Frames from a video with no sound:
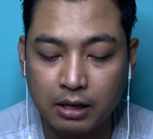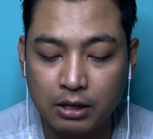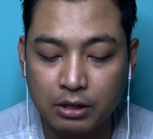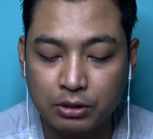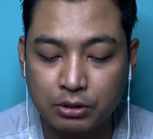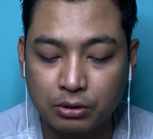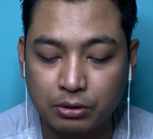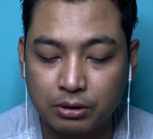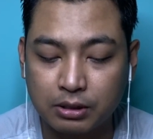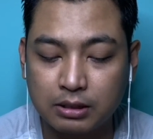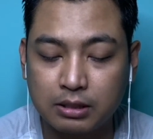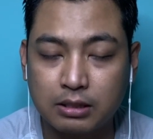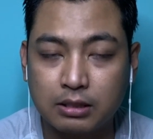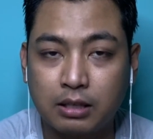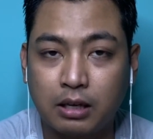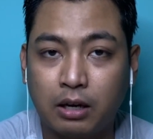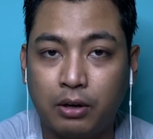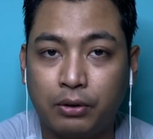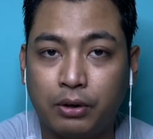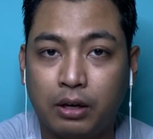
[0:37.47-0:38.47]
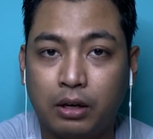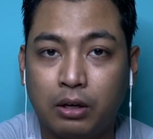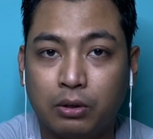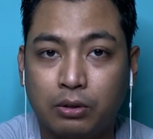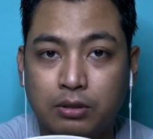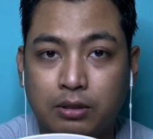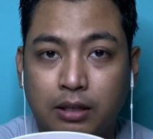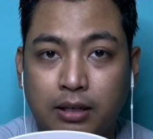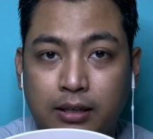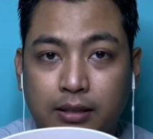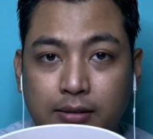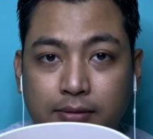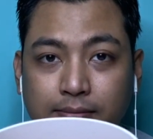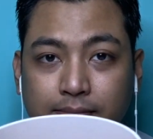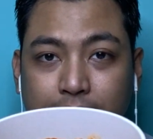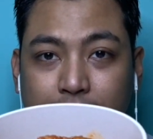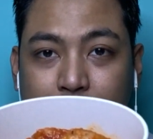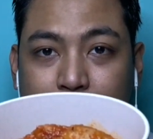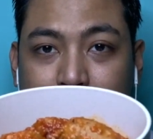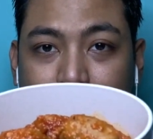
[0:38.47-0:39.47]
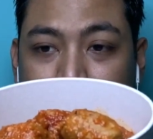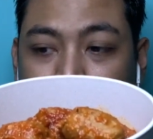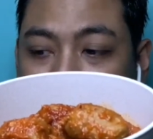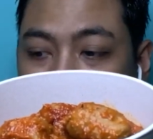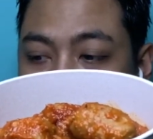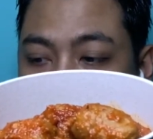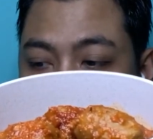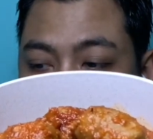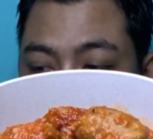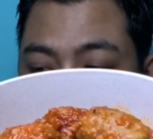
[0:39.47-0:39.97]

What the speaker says: So this is how it looks like. So if I see if